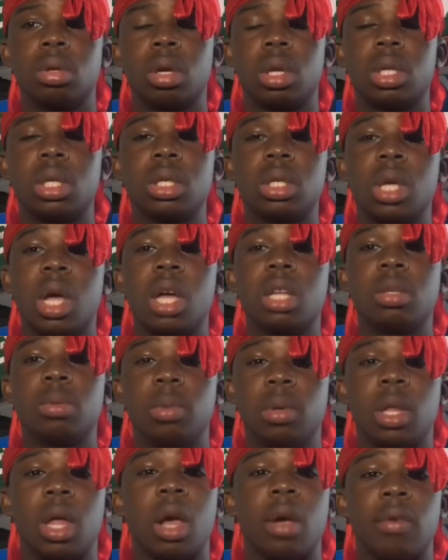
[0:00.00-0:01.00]
Like, this got
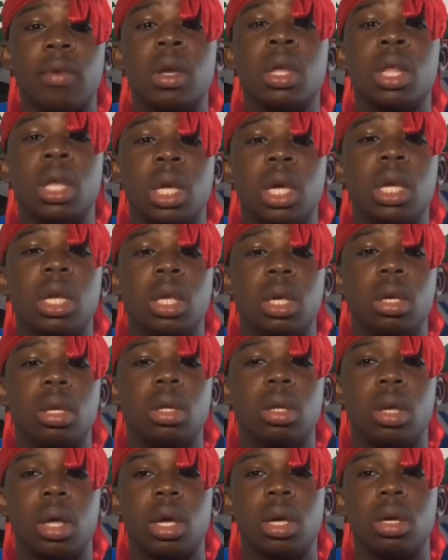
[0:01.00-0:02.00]
me, like, really
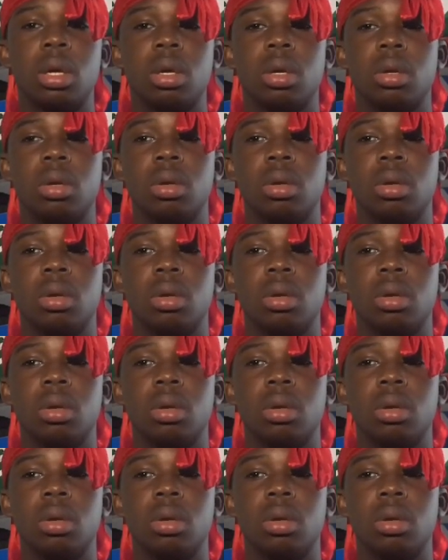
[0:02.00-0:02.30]
heated. Like,